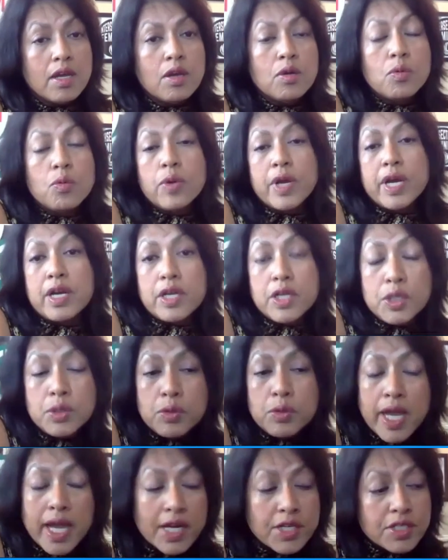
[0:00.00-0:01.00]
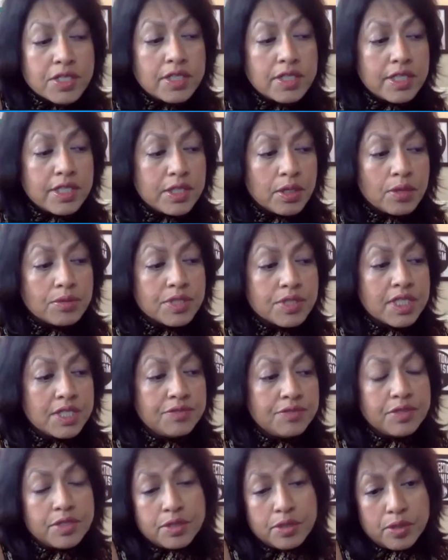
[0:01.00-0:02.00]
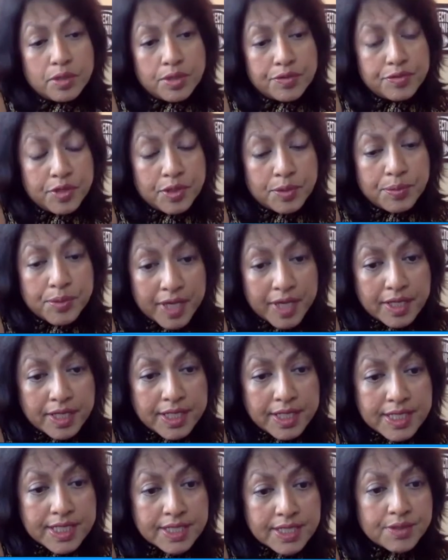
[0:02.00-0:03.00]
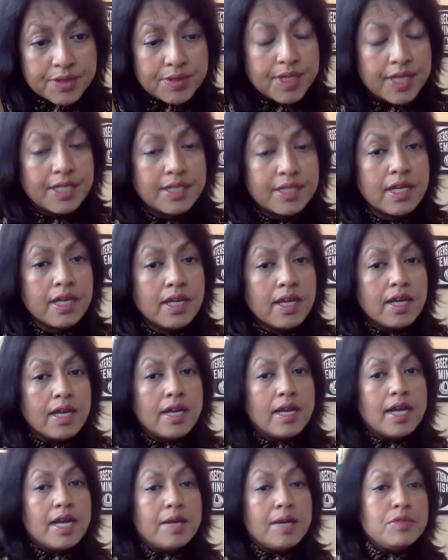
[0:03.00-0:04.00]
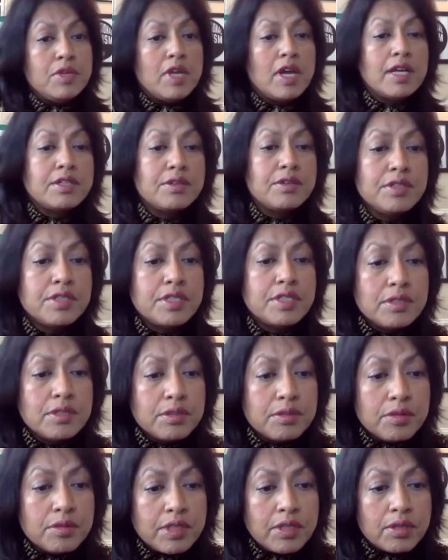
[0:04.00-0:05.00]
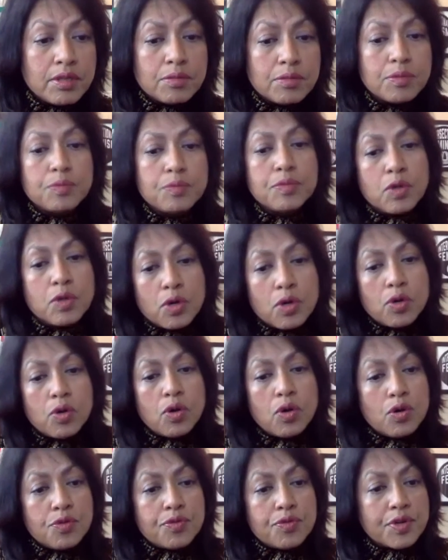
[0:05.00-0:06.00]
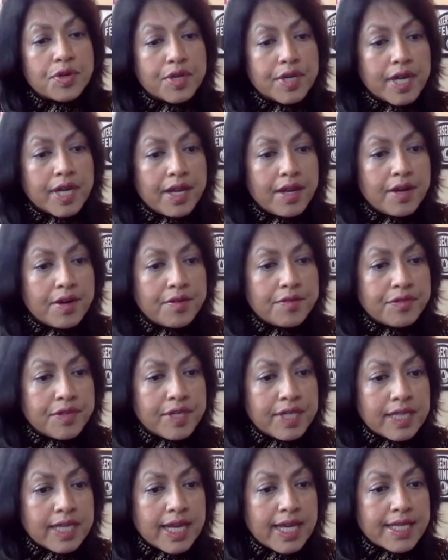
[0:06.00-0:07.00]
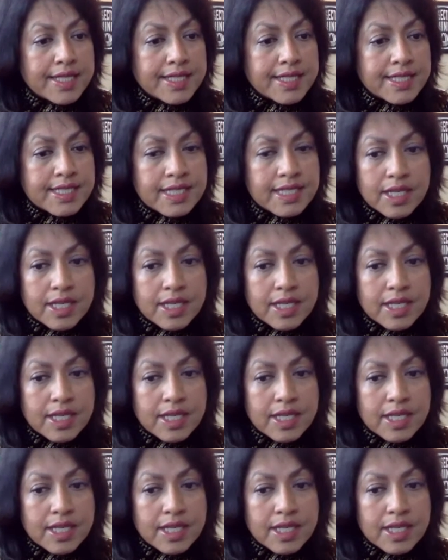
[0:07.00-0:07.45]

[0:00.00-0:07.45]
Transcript: where you actually don't even know if you're pregnant, right? I'm not going to, go over every last